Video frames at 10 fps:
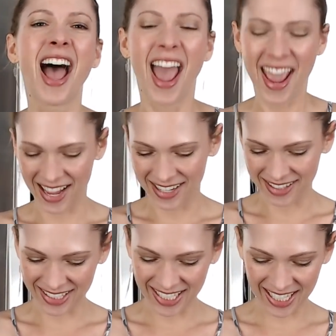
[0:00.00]

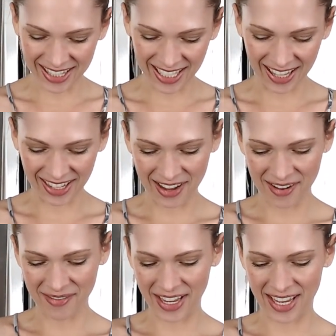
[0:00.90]
And the tea that I
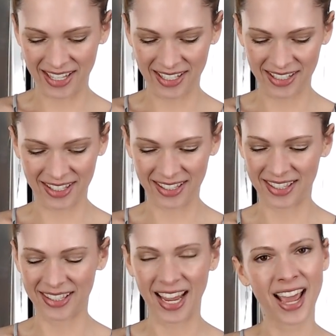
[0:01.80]
love is
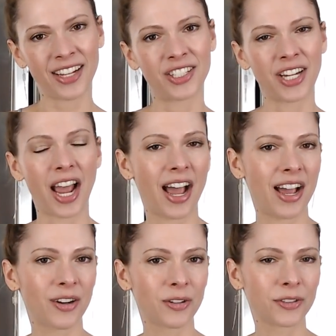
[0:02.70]
Stash
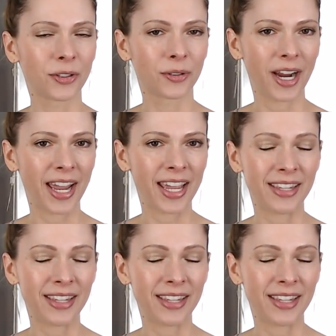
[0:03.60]
Earl Grey.